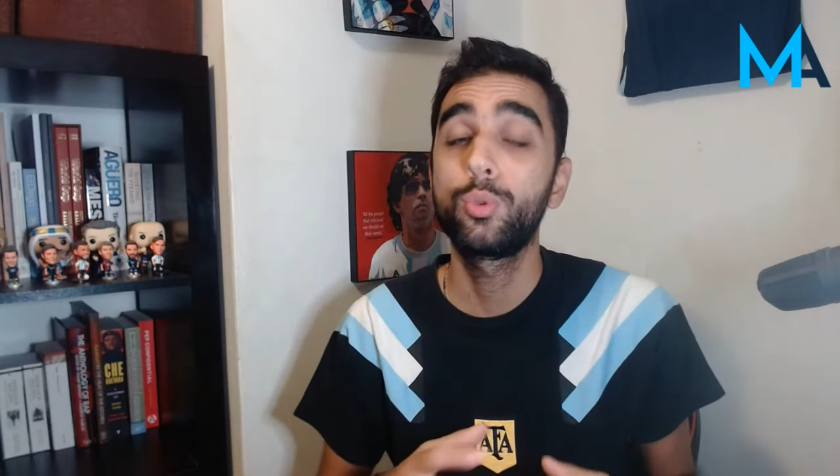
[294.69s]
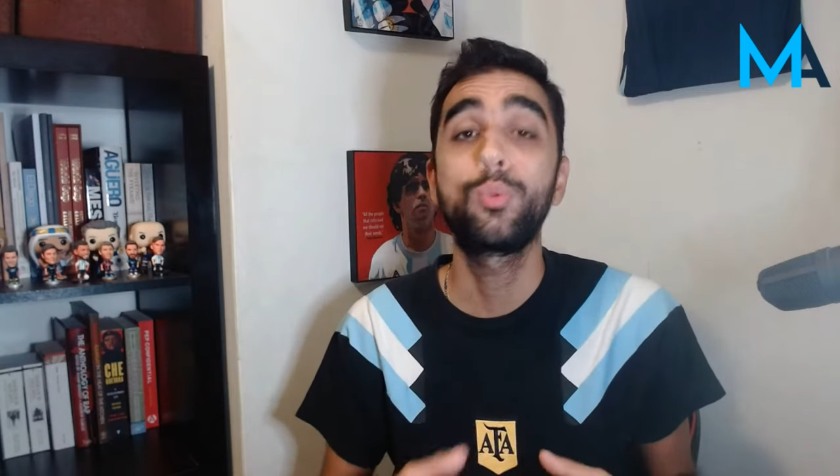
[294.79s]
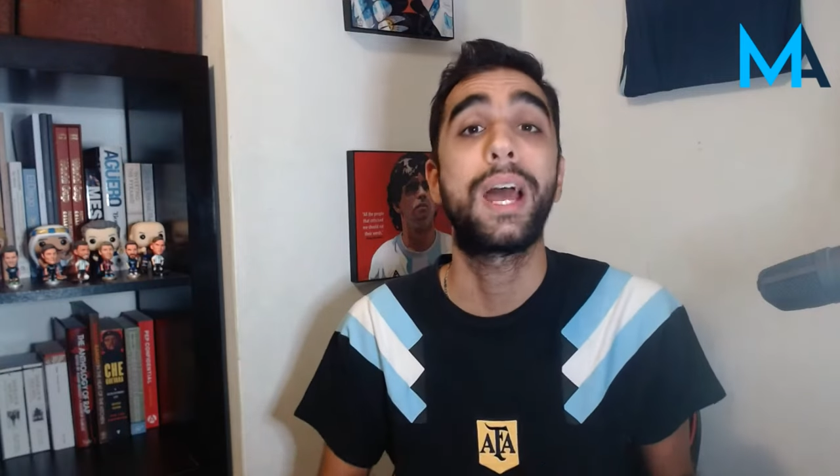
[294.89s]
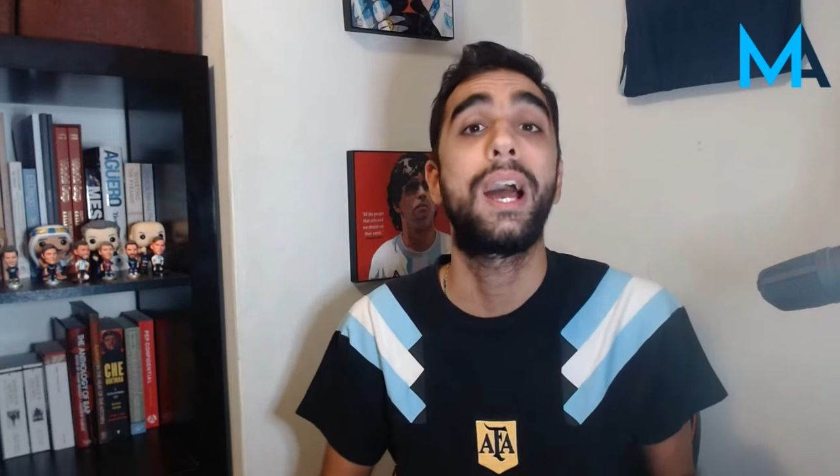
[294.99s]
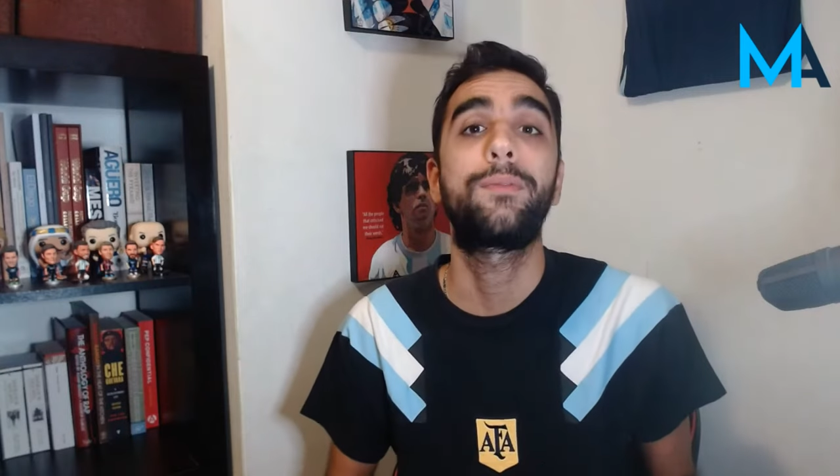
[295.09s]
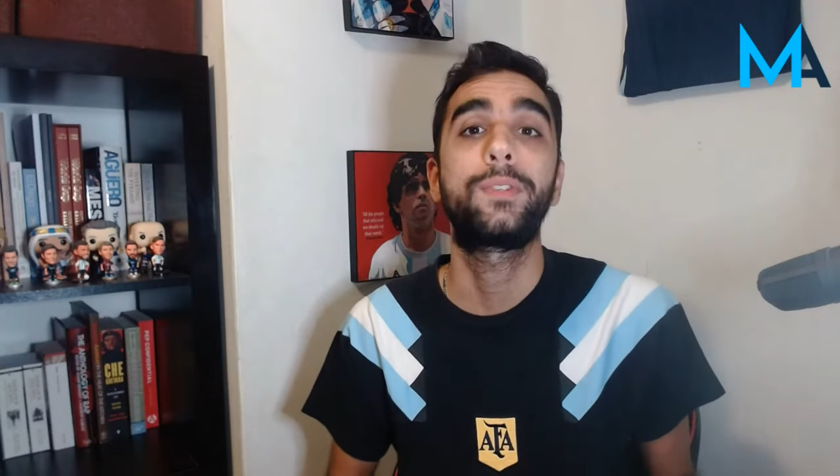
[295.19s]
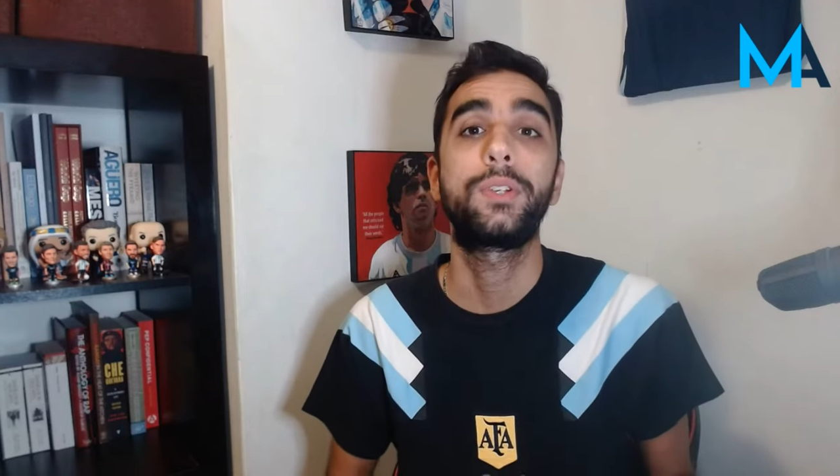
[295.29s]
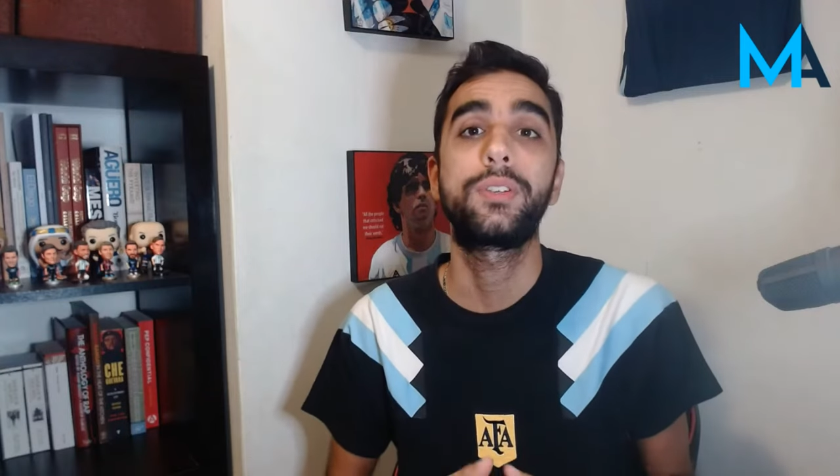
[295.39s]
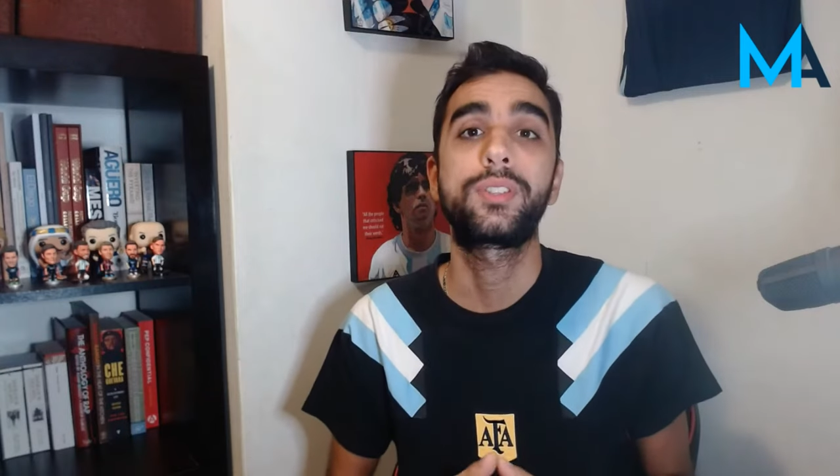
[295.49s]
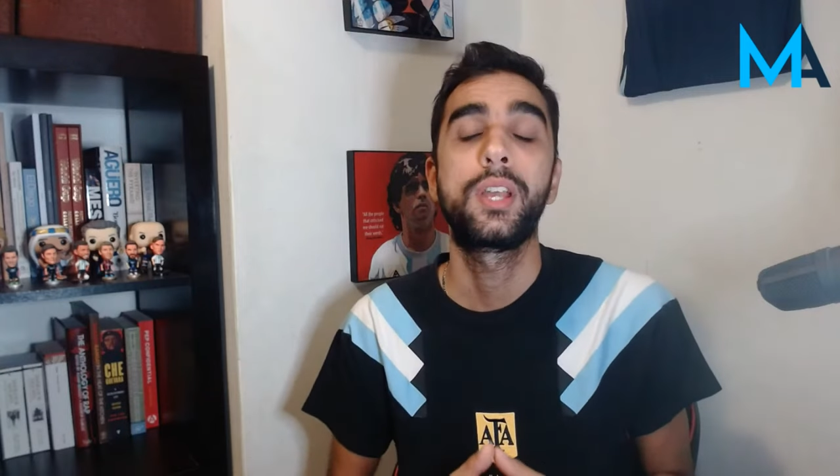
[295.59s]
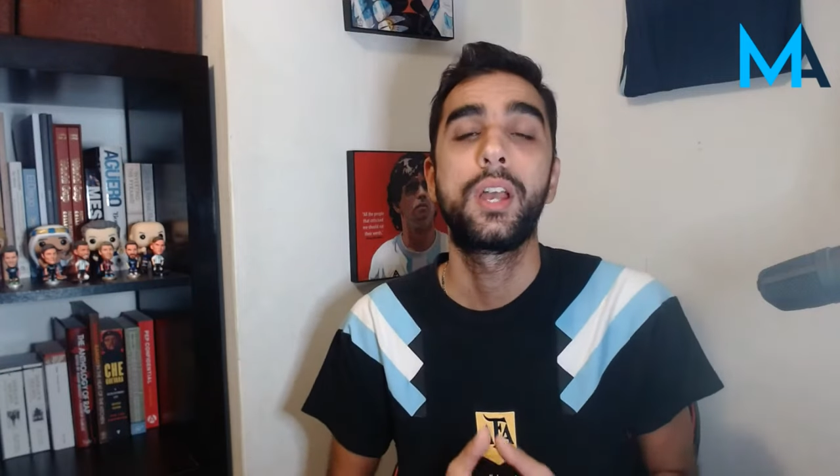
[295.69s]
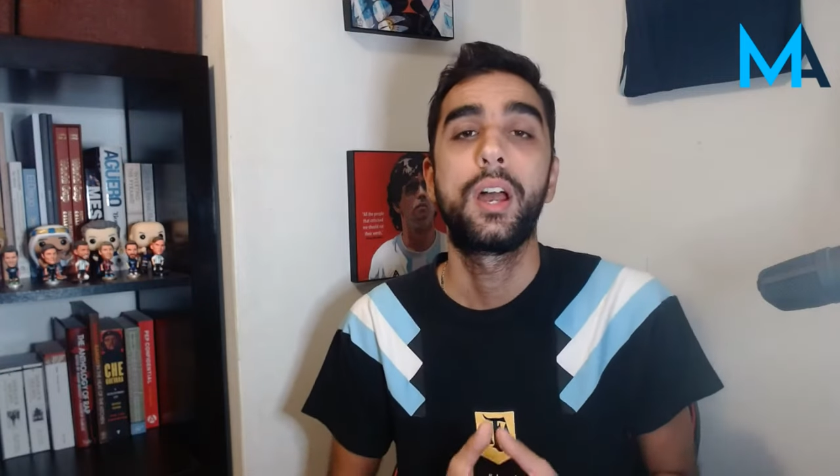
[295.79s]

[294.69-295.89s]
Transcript: and a half years